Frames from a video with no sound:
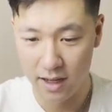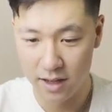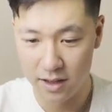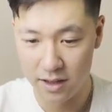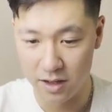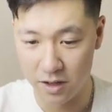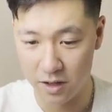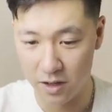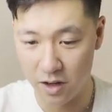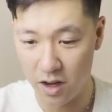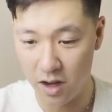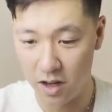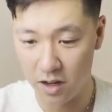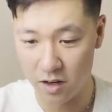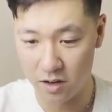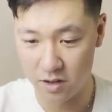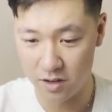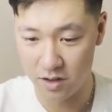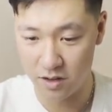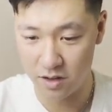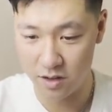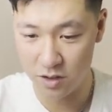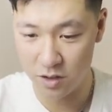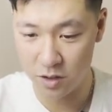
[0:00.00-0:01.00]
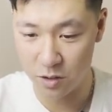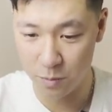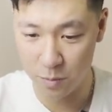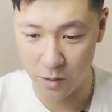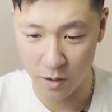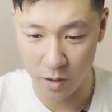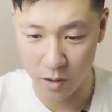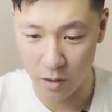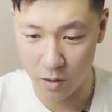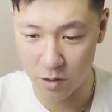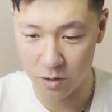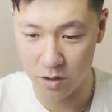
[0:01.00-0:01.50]
they're not super
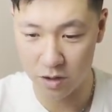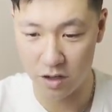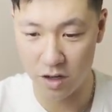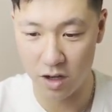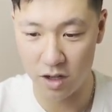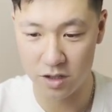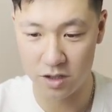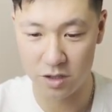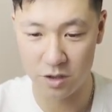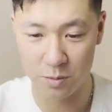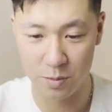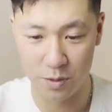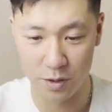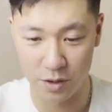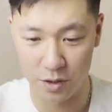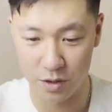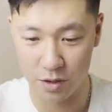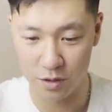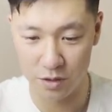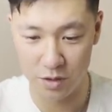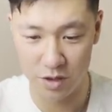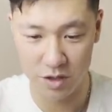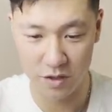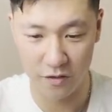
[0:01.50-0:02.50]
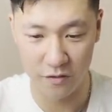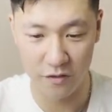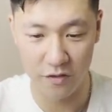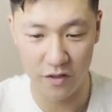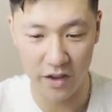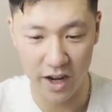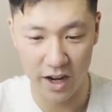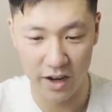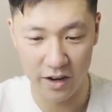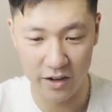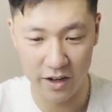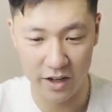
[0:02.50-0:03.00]
old, they're not super new, just
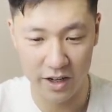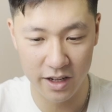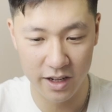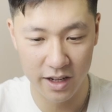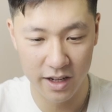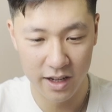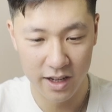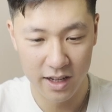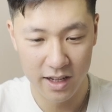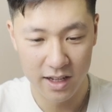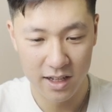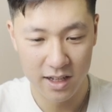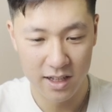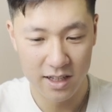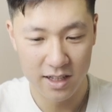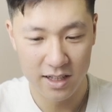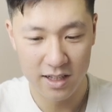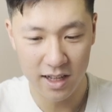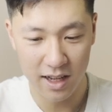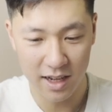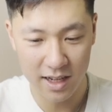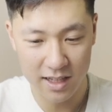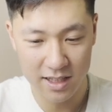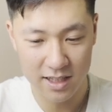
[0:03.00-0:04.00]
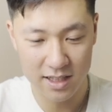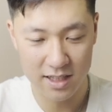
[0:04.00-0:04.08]
very nice